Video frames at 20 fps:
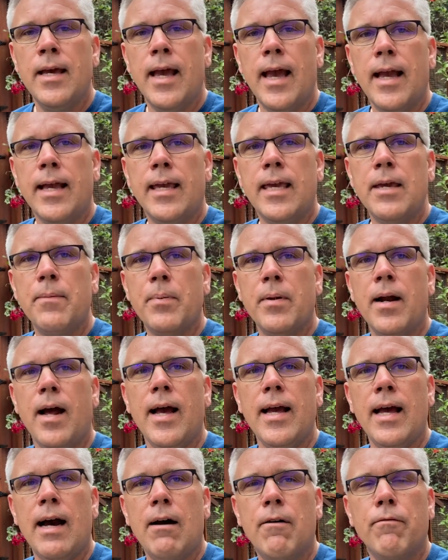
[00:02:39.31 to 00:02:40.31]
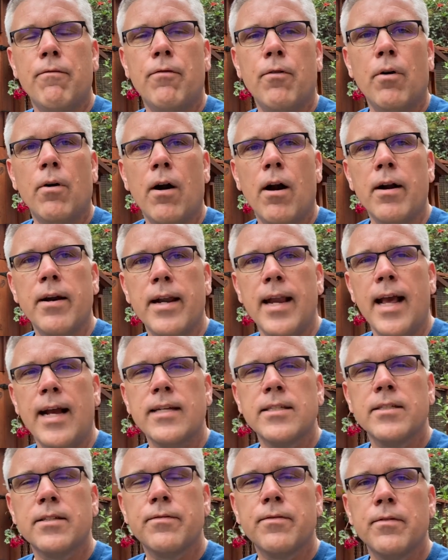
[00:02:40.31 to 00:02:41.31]
And keep an eye out for our
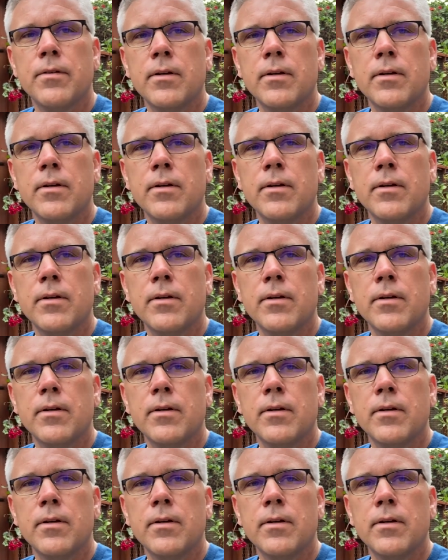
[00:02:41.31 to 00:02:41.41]
next